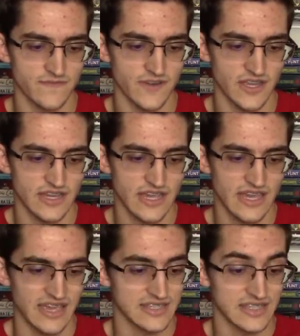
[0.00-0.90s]
fight,
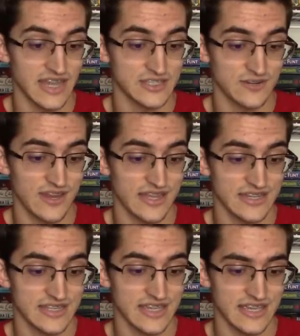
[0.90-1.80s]
and slides her hand
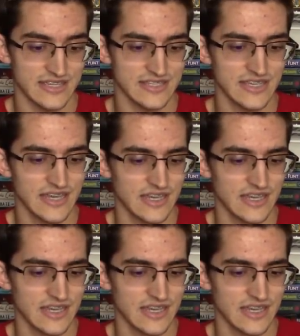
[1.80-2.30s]
into his.